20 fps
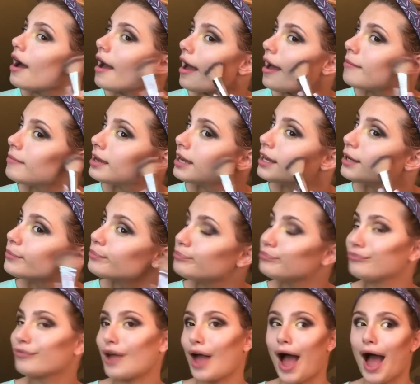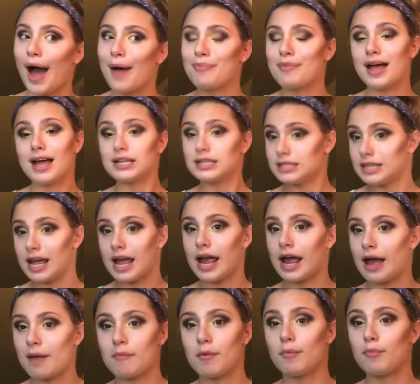I mean, I'm not
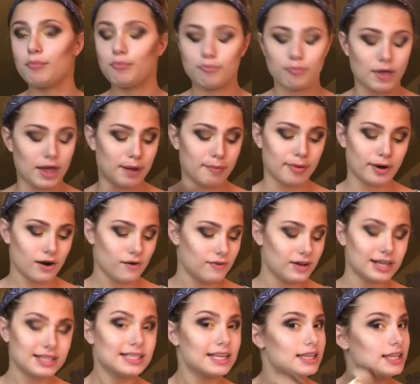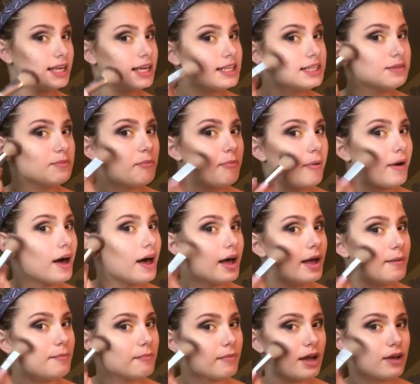saying I'm, like, perfect at this,
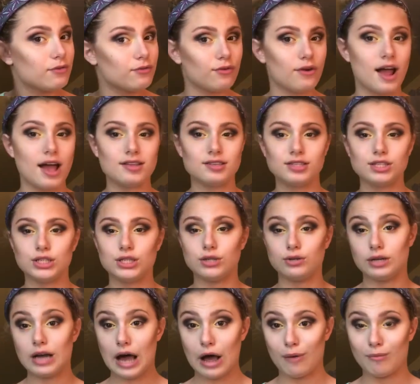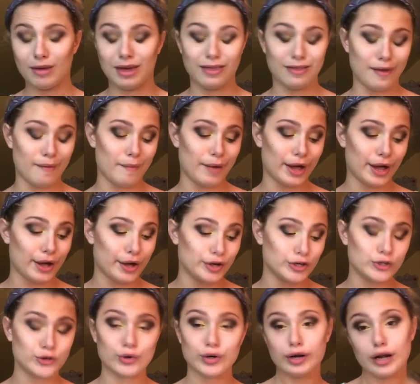but my friends do tell me that my
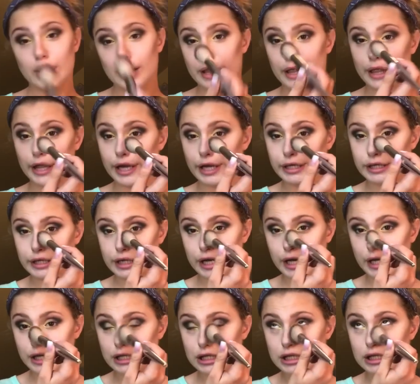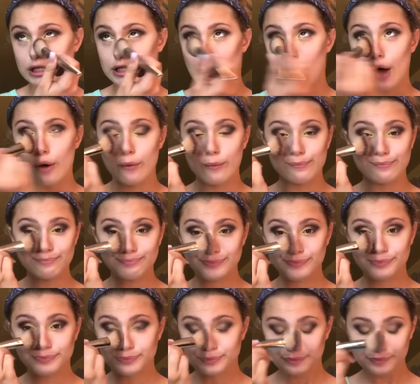contour looks good, so.
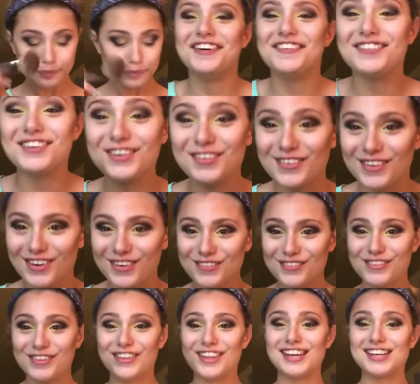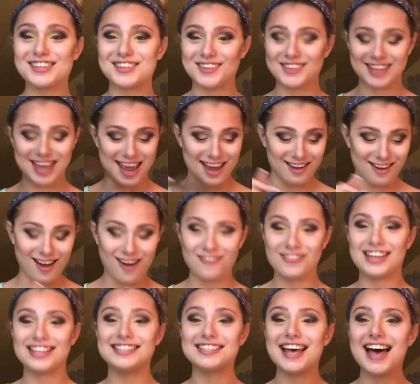If it weren't for, like, those hate
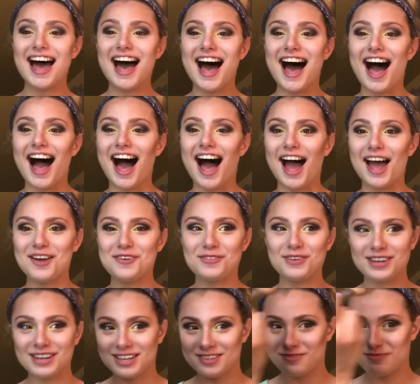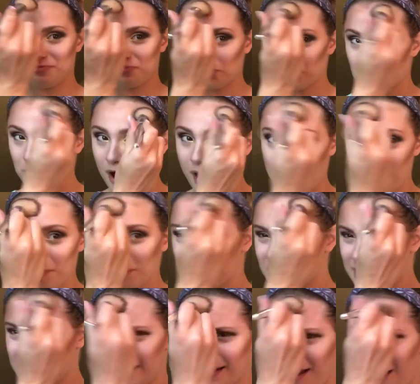comments, I would
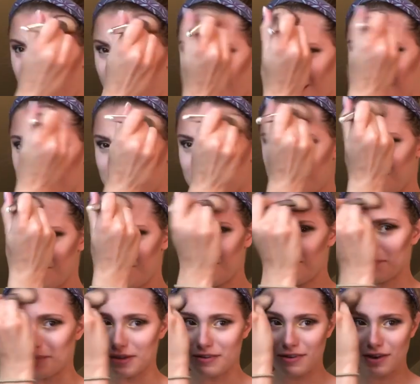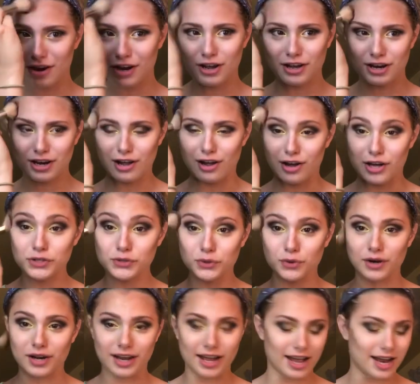probably not be very good at
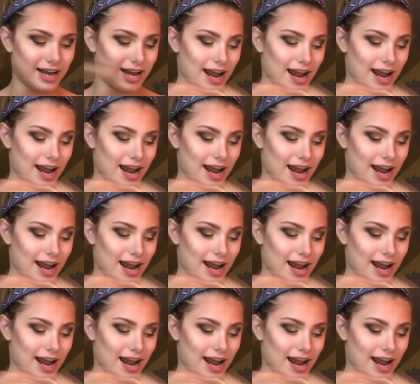contouring.